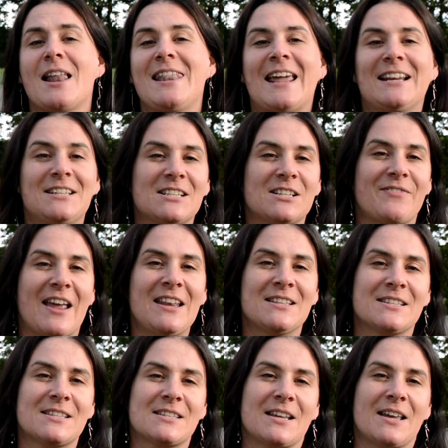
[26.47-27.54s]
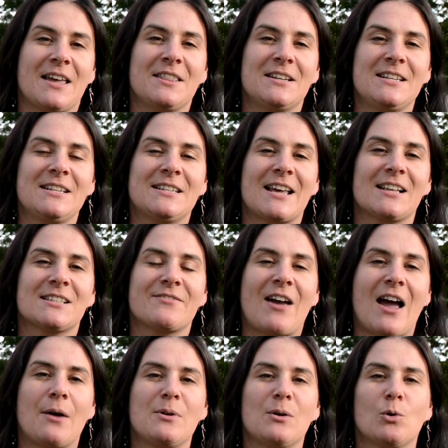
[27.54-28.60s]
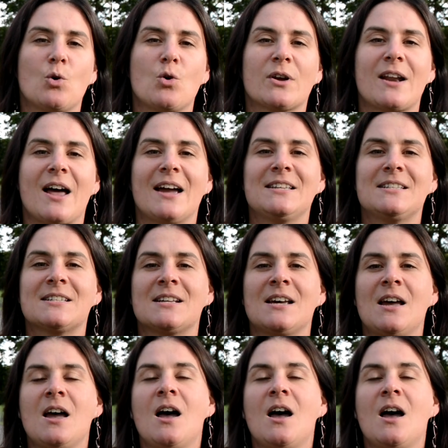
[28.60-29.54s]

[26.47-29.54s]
latest events and the details of how we all organised